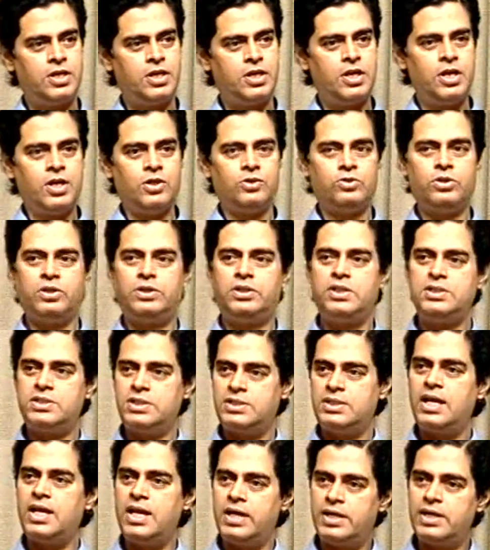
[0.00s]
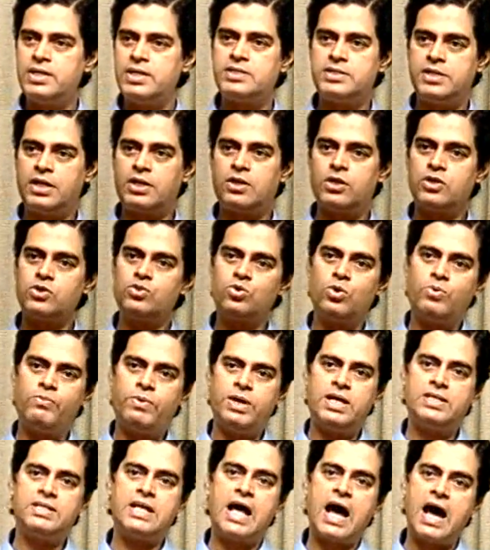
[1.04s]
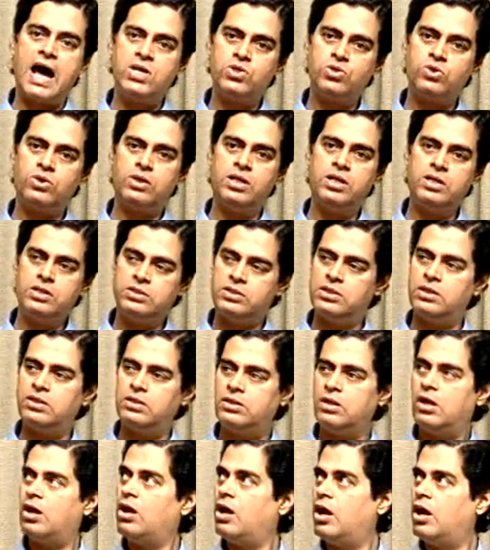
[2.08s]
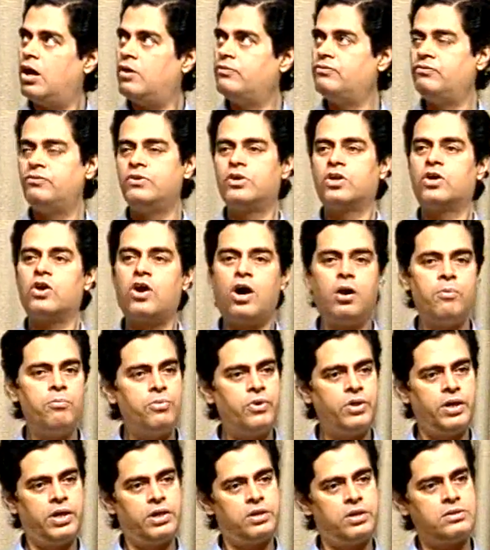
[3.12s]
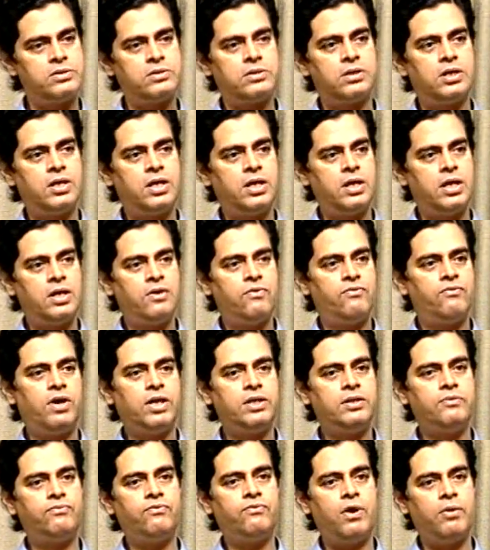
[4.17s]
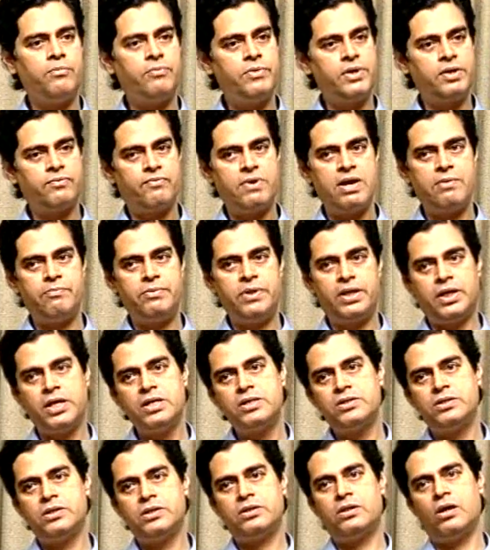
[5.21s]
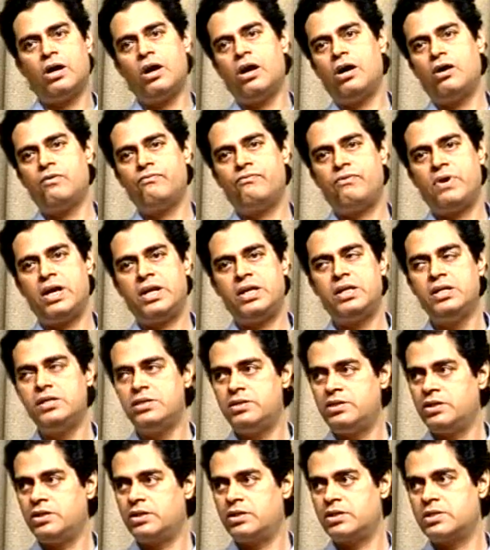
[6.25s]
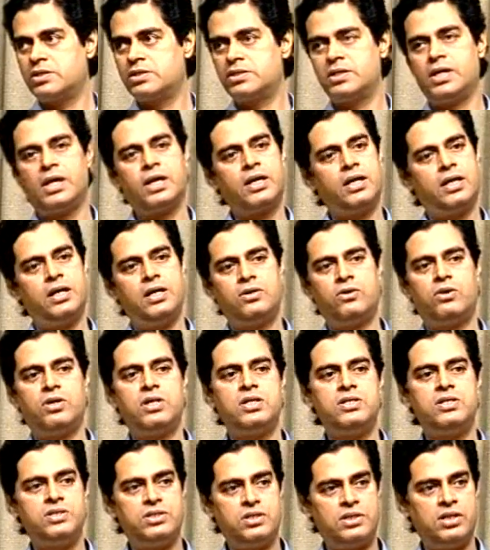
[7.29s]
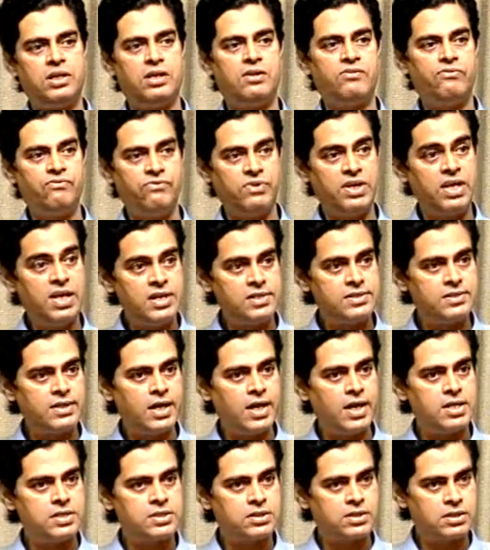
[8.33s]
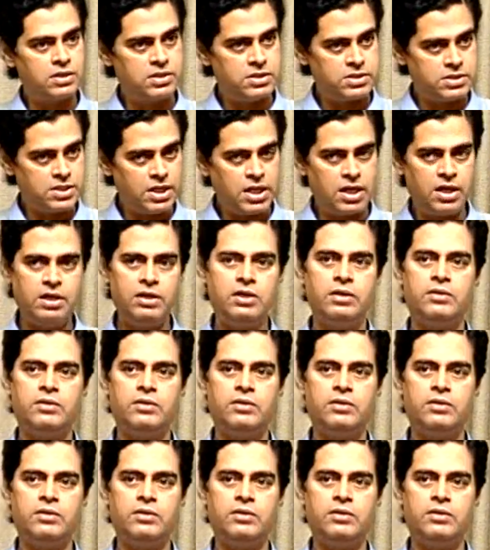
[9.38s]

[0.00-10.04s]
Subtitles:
So this is the latest technology. So far as isolation of components for the fabrication of an integrated circuit or in general VLSI is concerned,